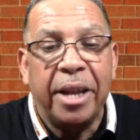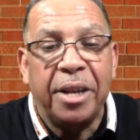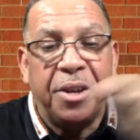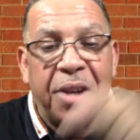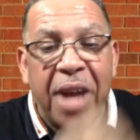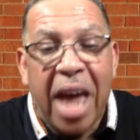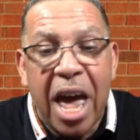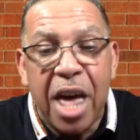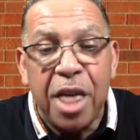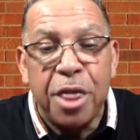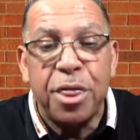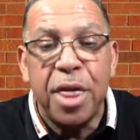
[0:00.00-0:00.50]

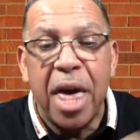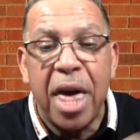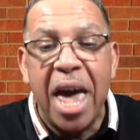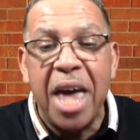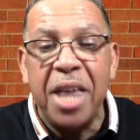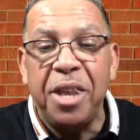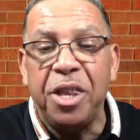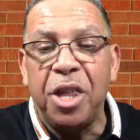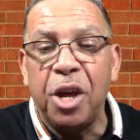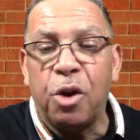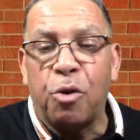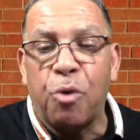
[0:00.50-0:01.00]
death,
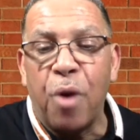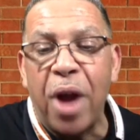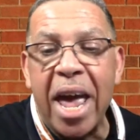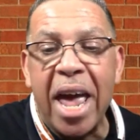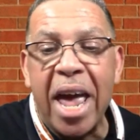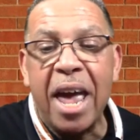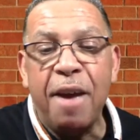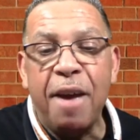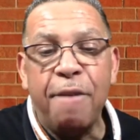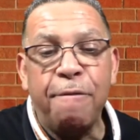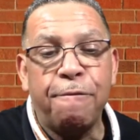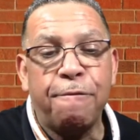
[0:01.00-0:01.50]
and the
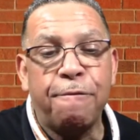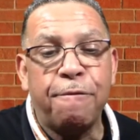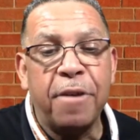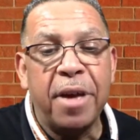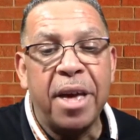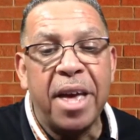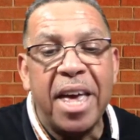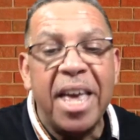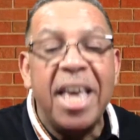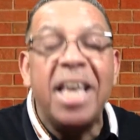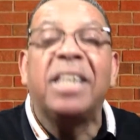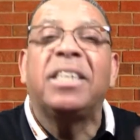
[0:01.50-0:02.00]
grave
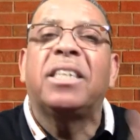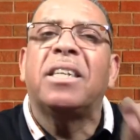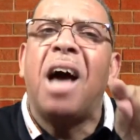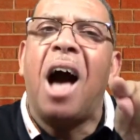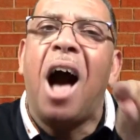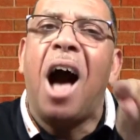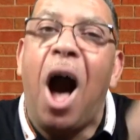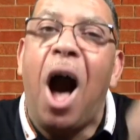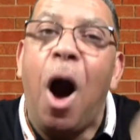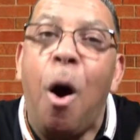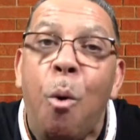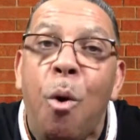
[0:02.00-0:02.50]
is
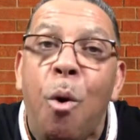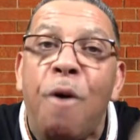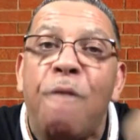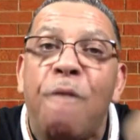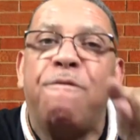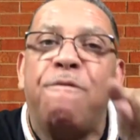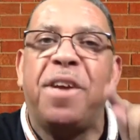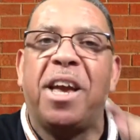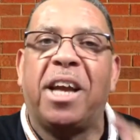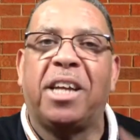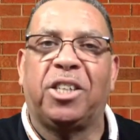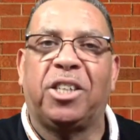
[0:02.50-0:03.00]

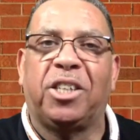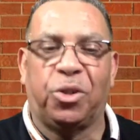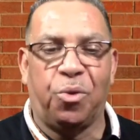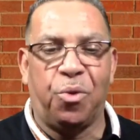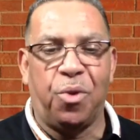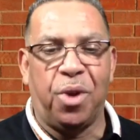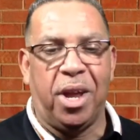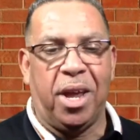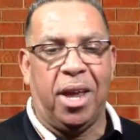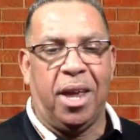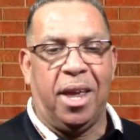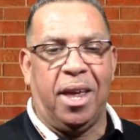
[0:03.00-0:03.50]
our
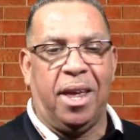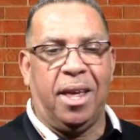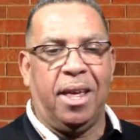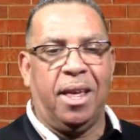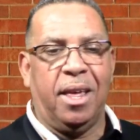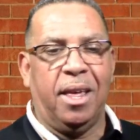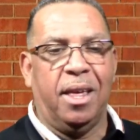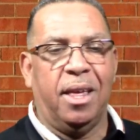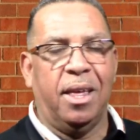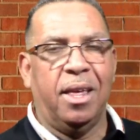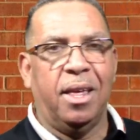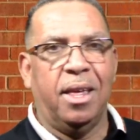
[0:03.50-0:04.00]
victory.
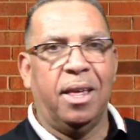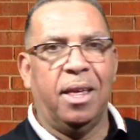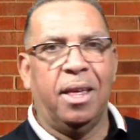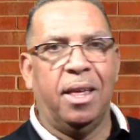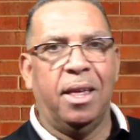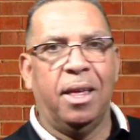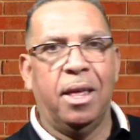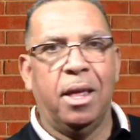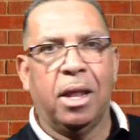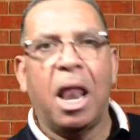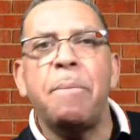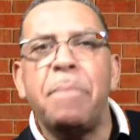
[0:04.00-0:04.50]

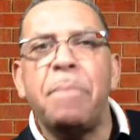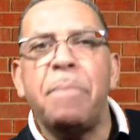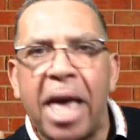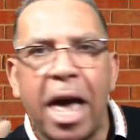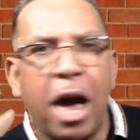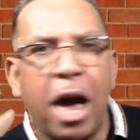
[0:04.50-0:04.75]
Let me